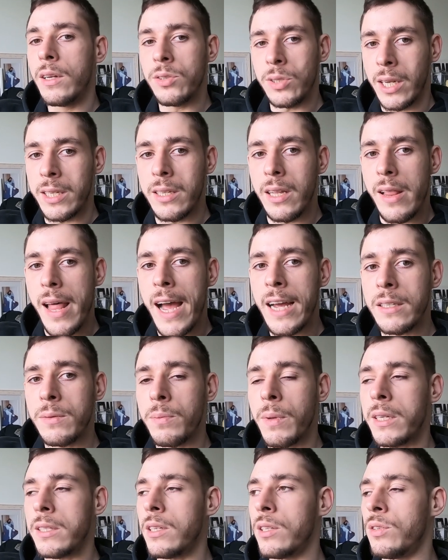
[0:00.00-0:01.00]
So as the
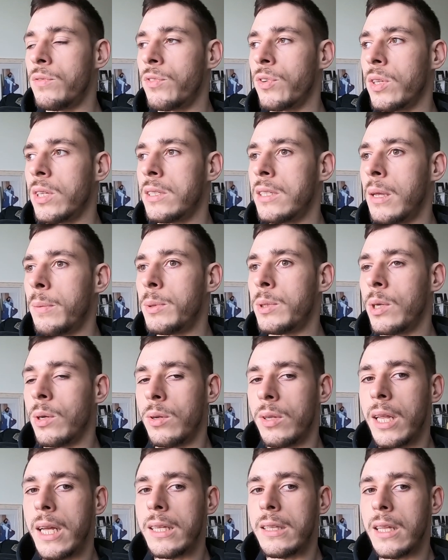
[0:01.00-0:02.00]
last message for this
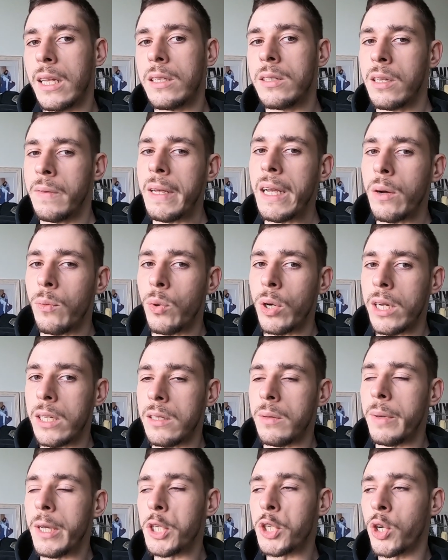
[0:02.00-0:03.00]
episode, that, that's something I
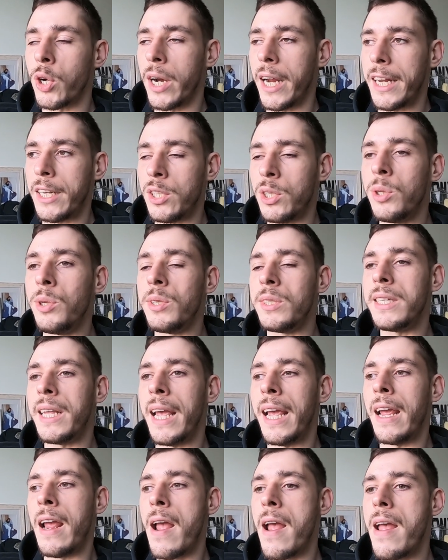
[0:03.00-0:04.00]
wanted to make sure I do
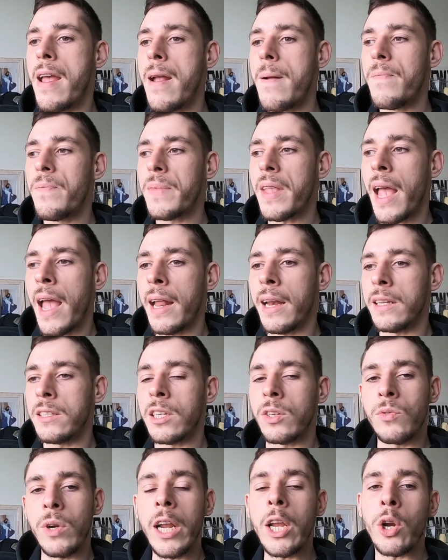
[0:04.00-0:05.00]
say, and
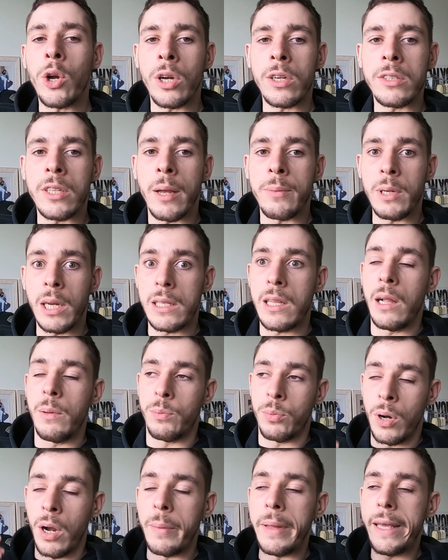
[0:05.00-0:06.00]
it's a recurring subject I'll
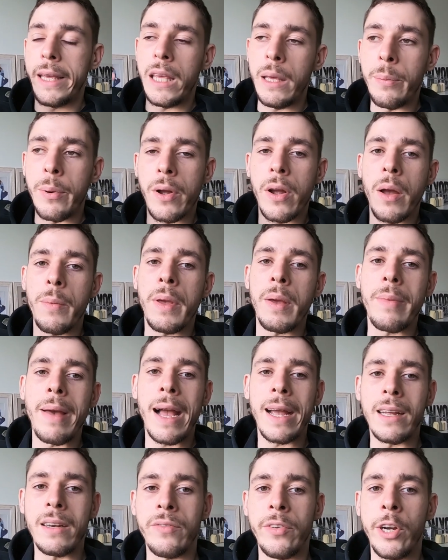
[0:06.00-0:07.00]
probably keep on coming
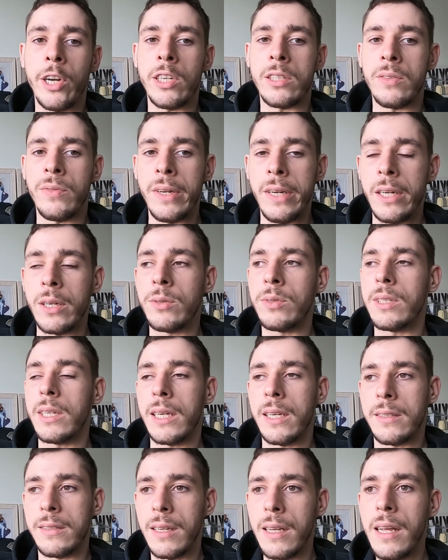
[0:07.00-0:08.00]
back in various videos,
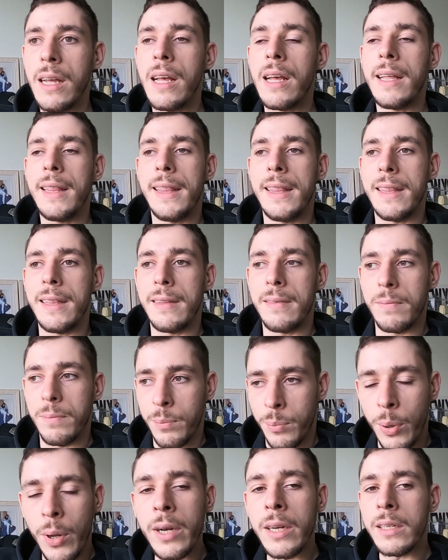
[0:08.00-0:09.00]
is
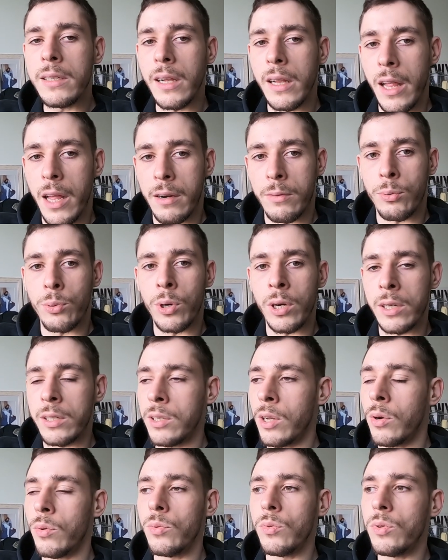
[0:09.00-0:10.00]
put in a lot of work.
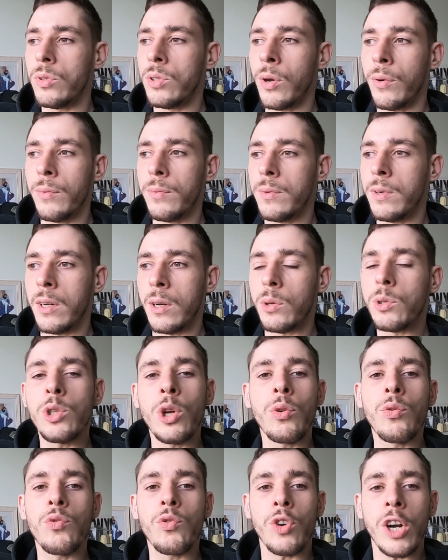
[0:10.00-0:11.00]
Don't don't you know
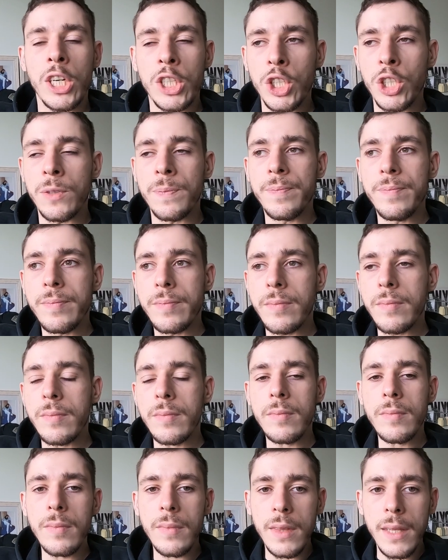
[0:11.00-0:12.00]
don't rush
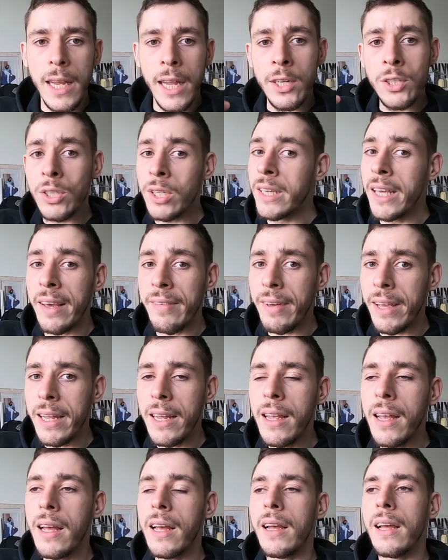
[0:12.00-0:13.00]
into
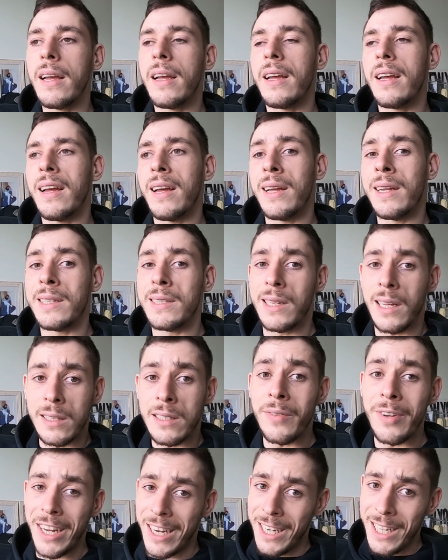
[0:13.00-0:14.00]
giving. And that's
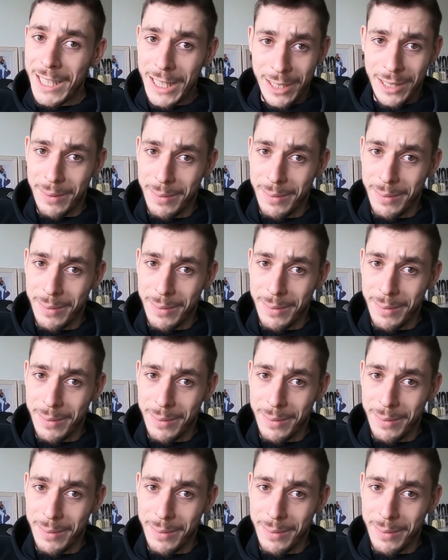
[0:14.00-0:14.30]
something I need to